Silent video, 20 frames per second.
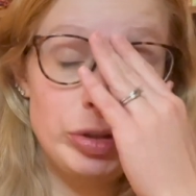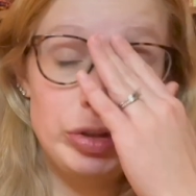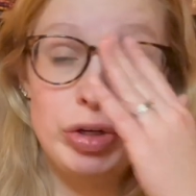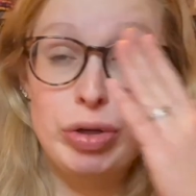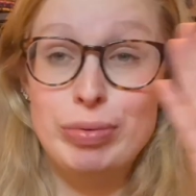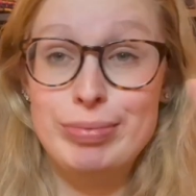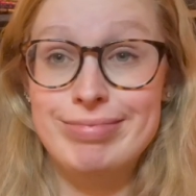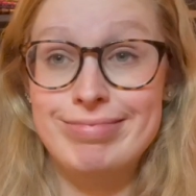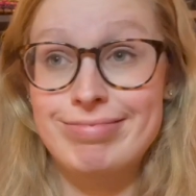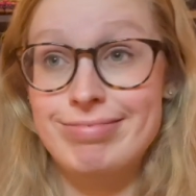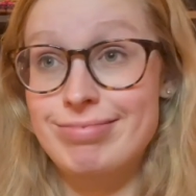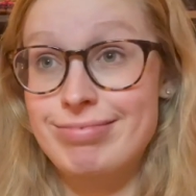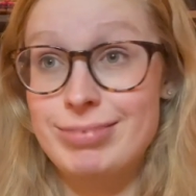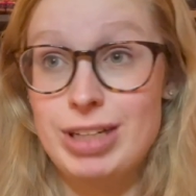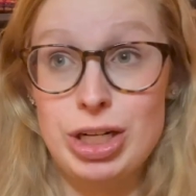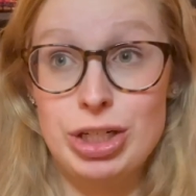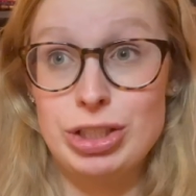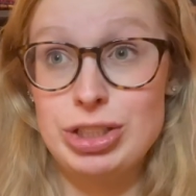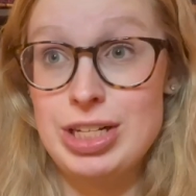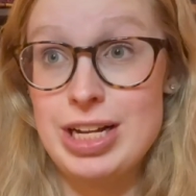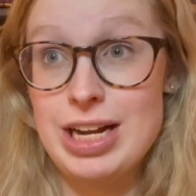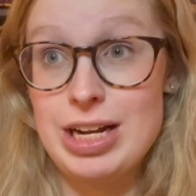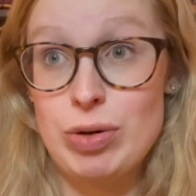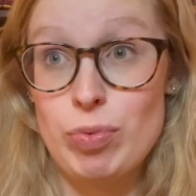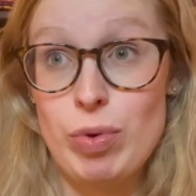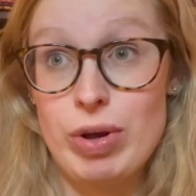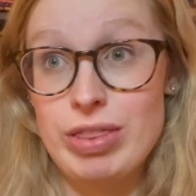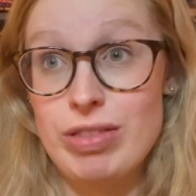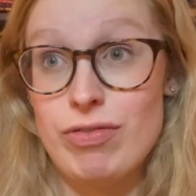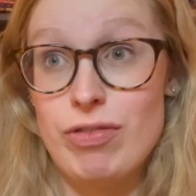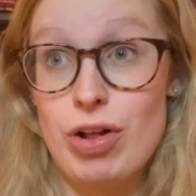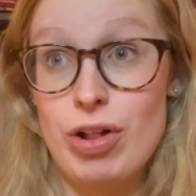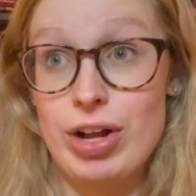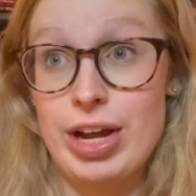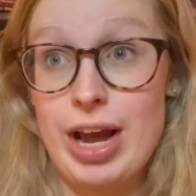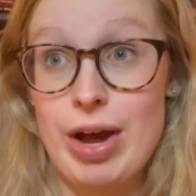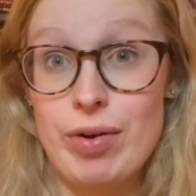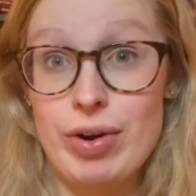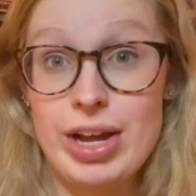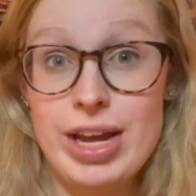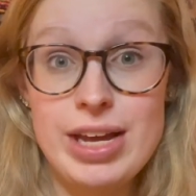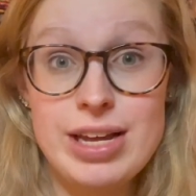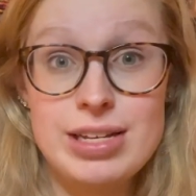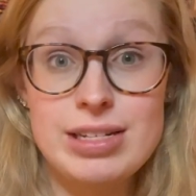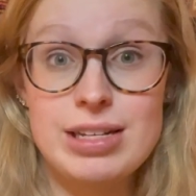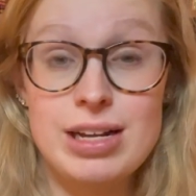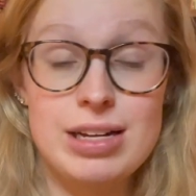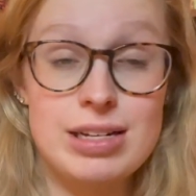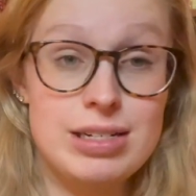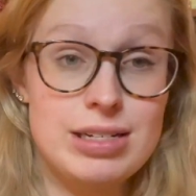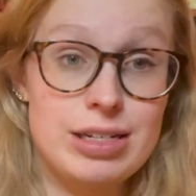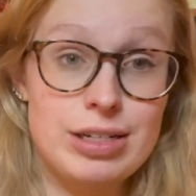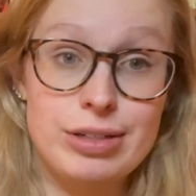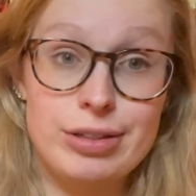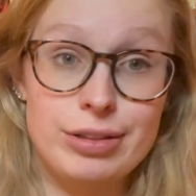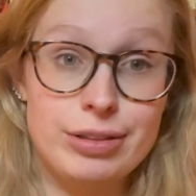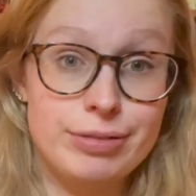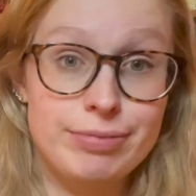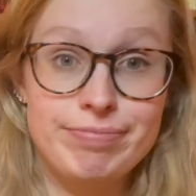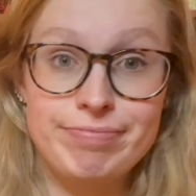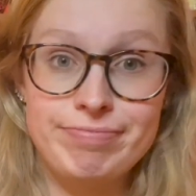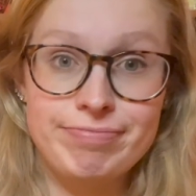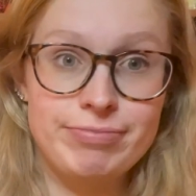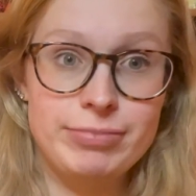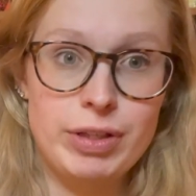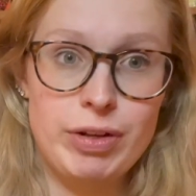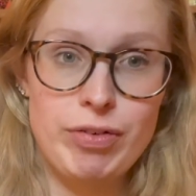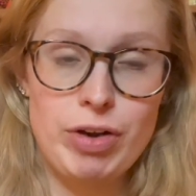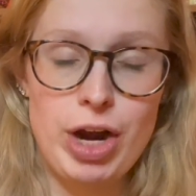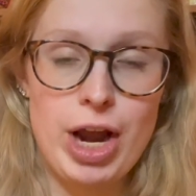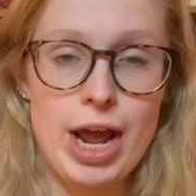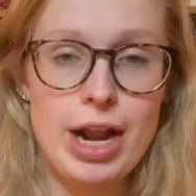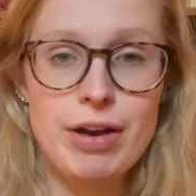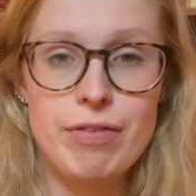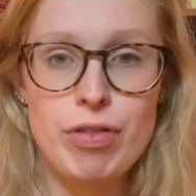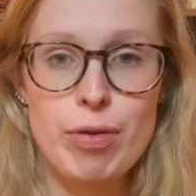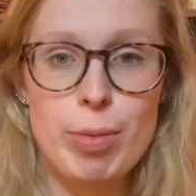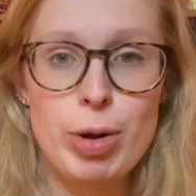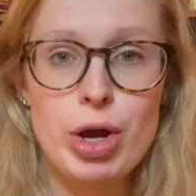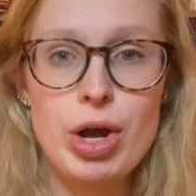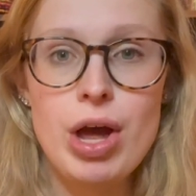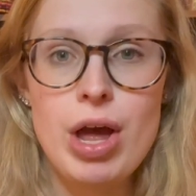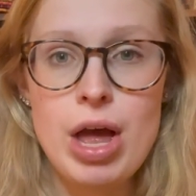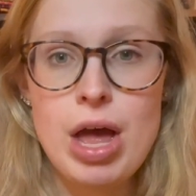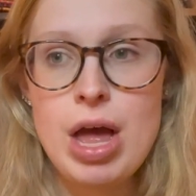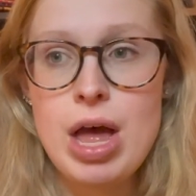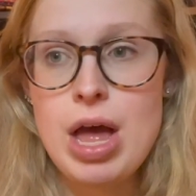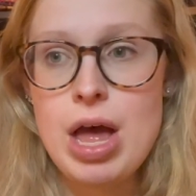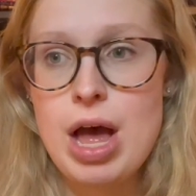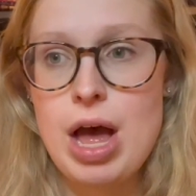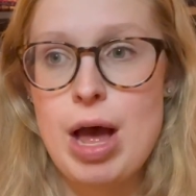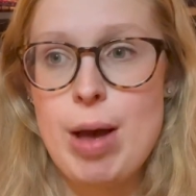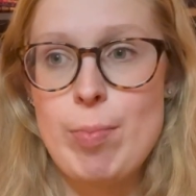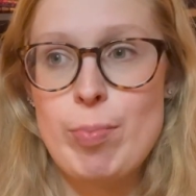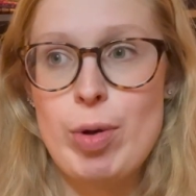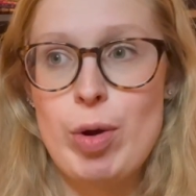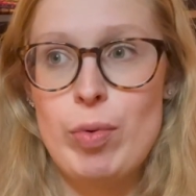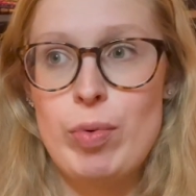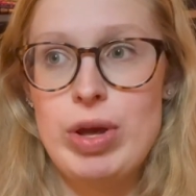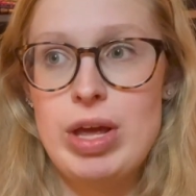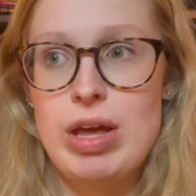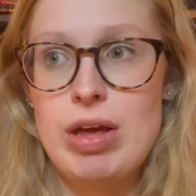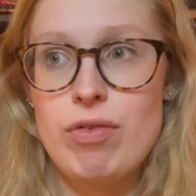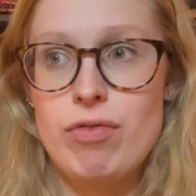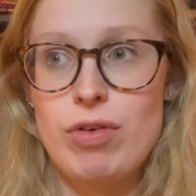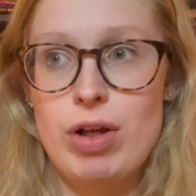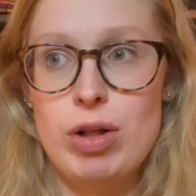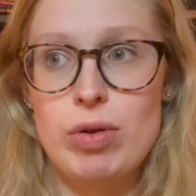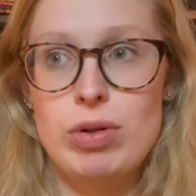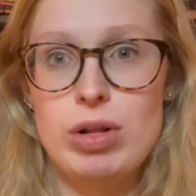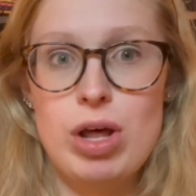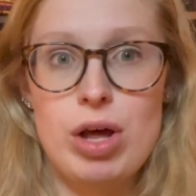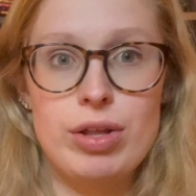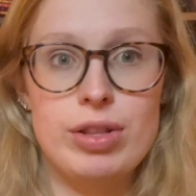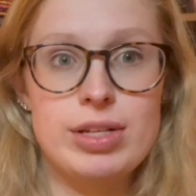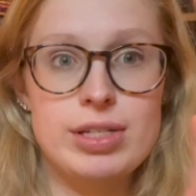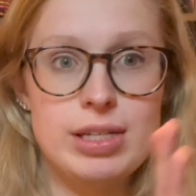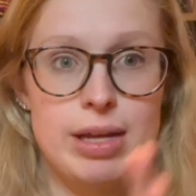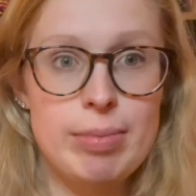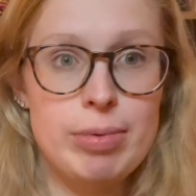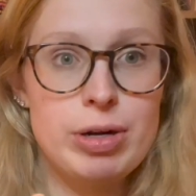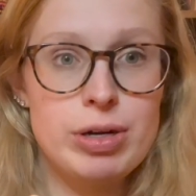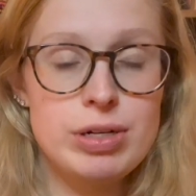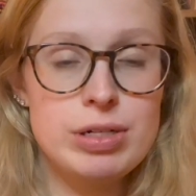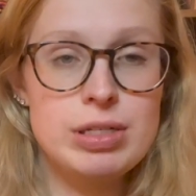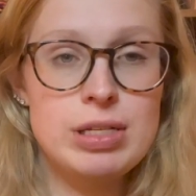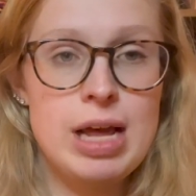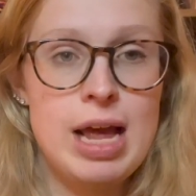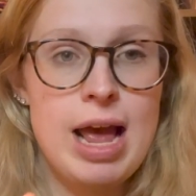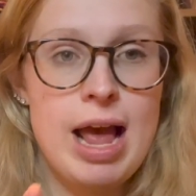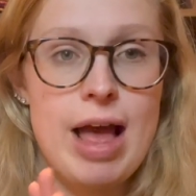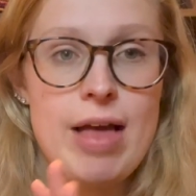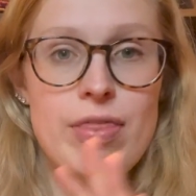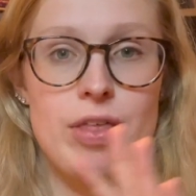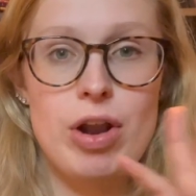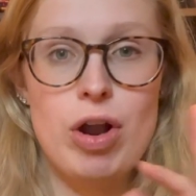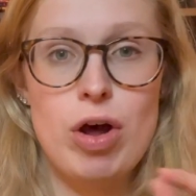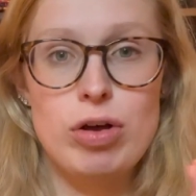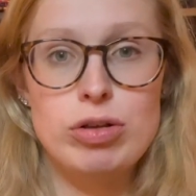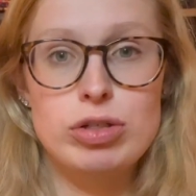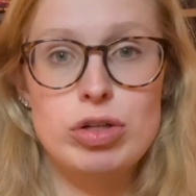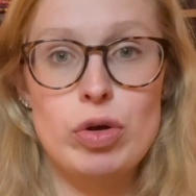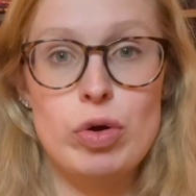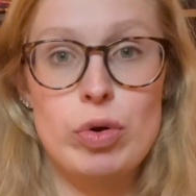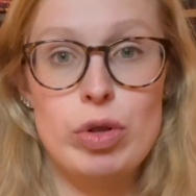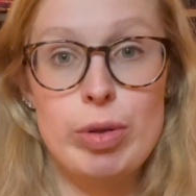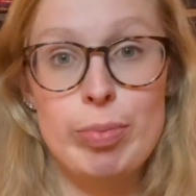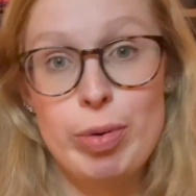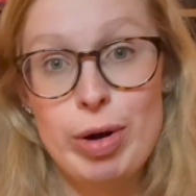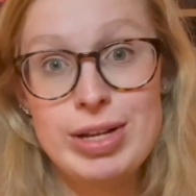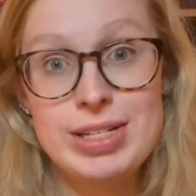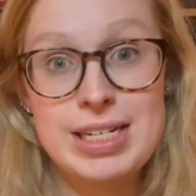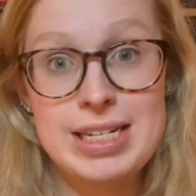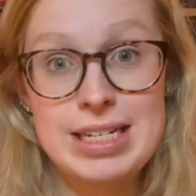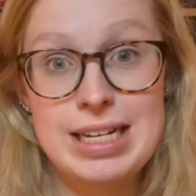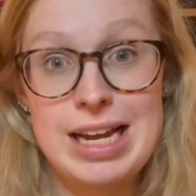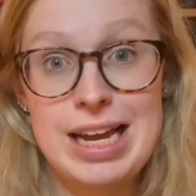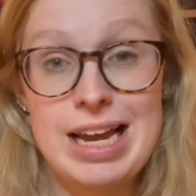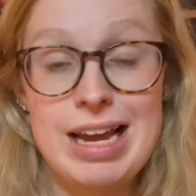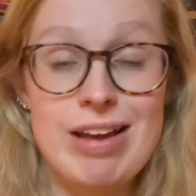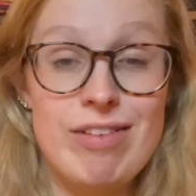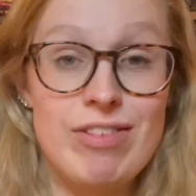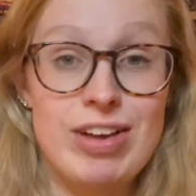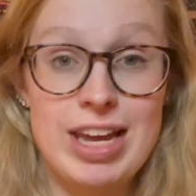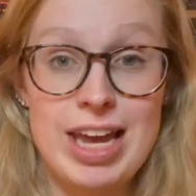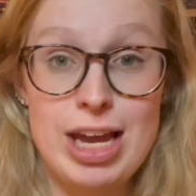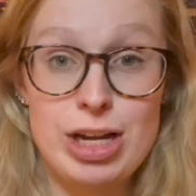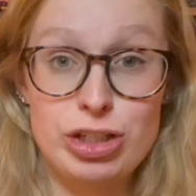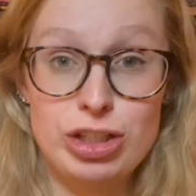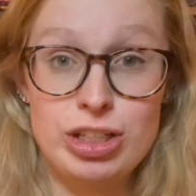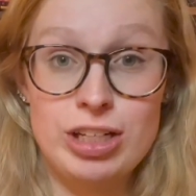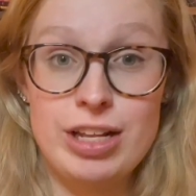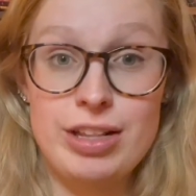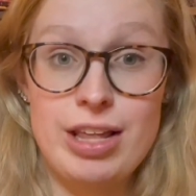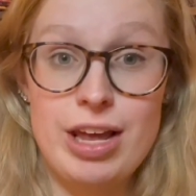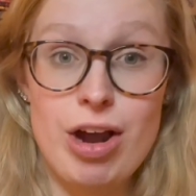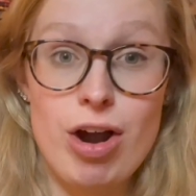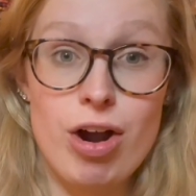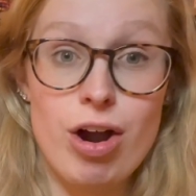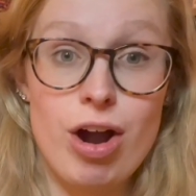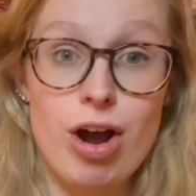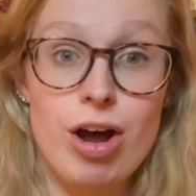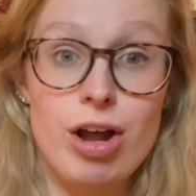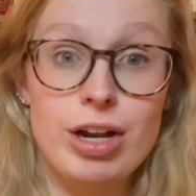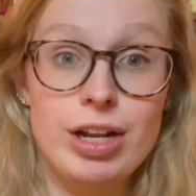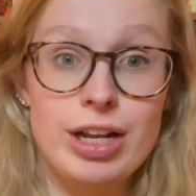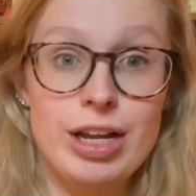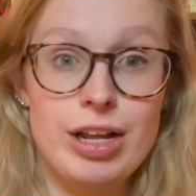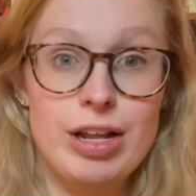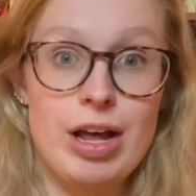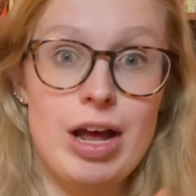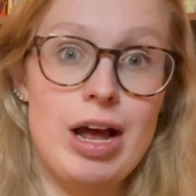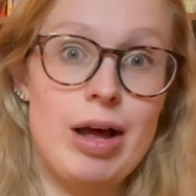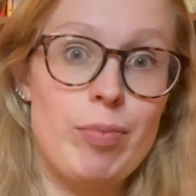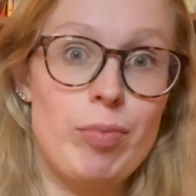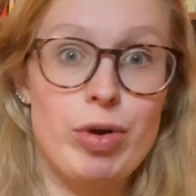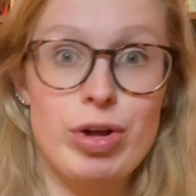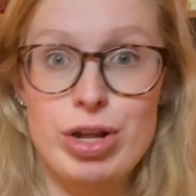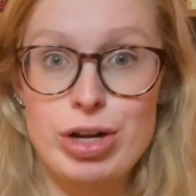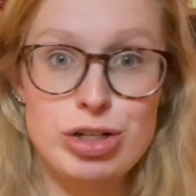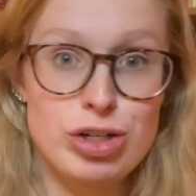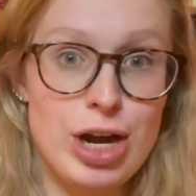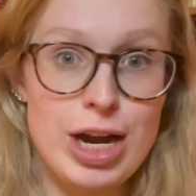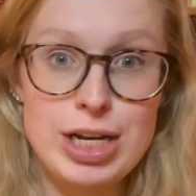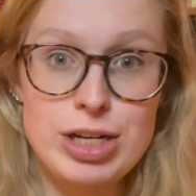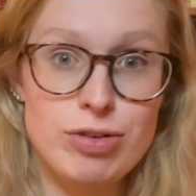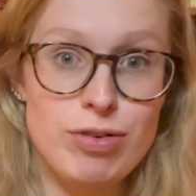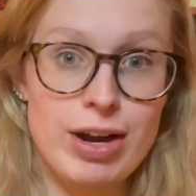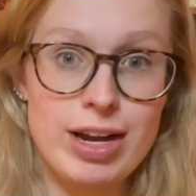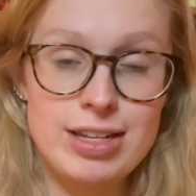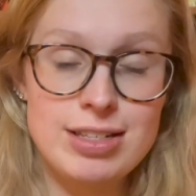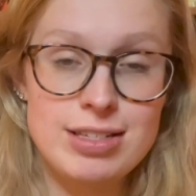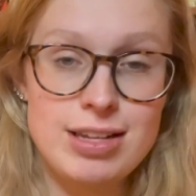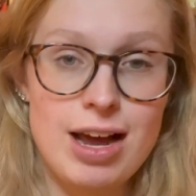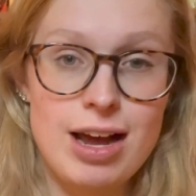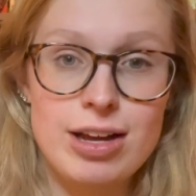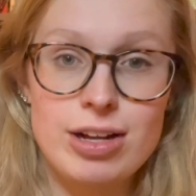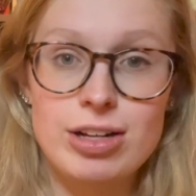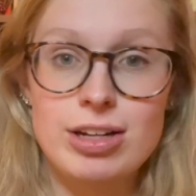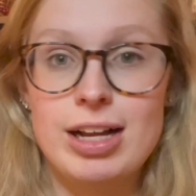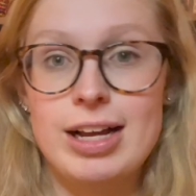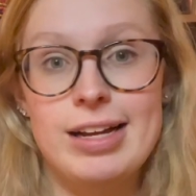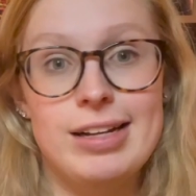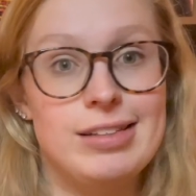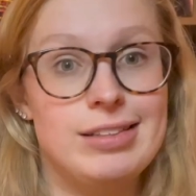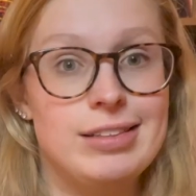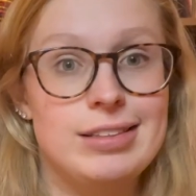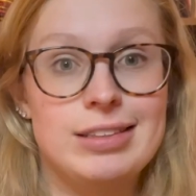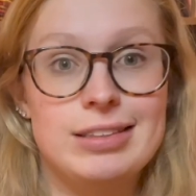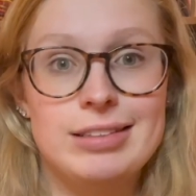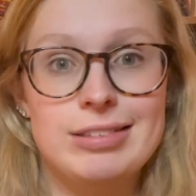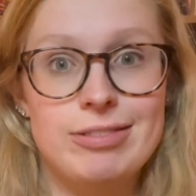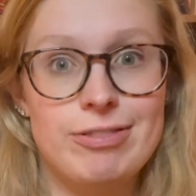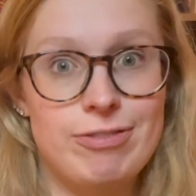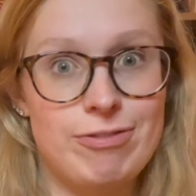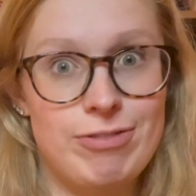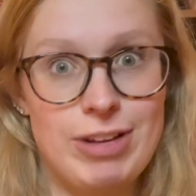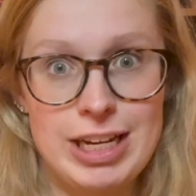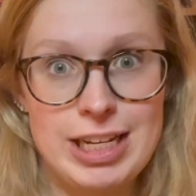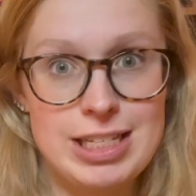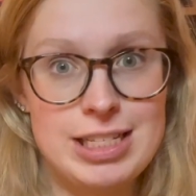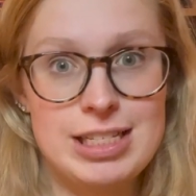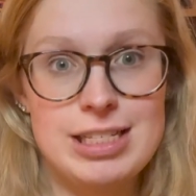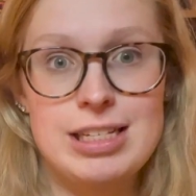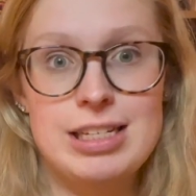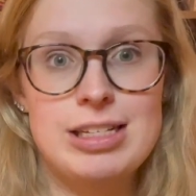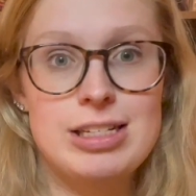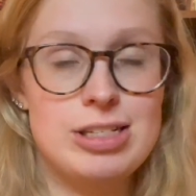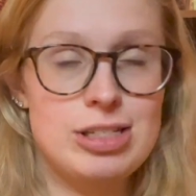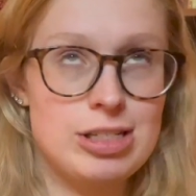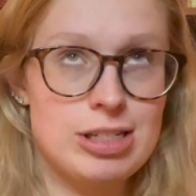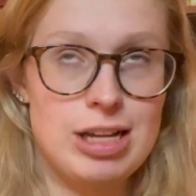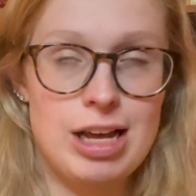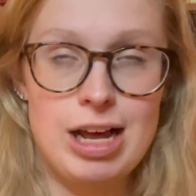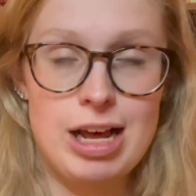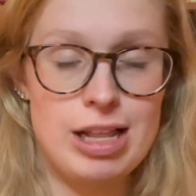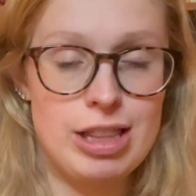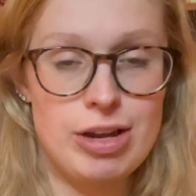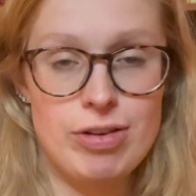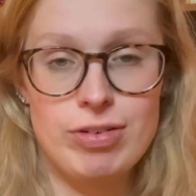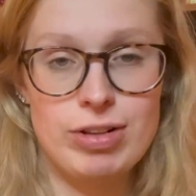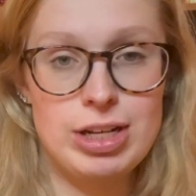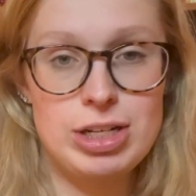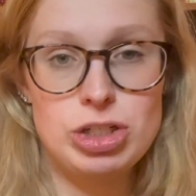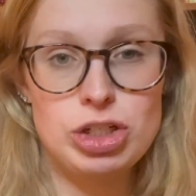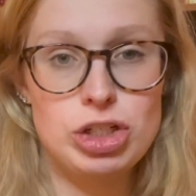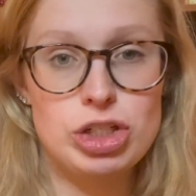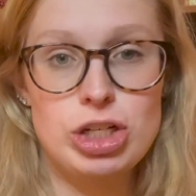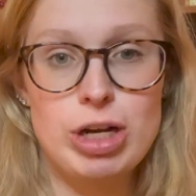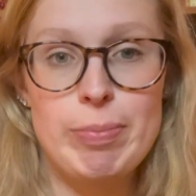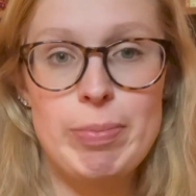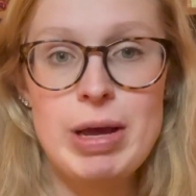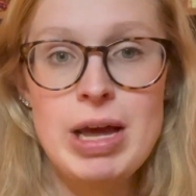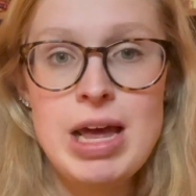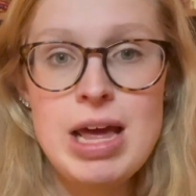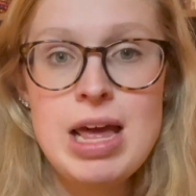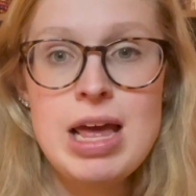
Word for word: You don't understand what the falling out is until the very end of the book, um, but we follow along the summers and then also the present day vacation that they are on, um, where they're trying to reconcile and fix uh, their relationship.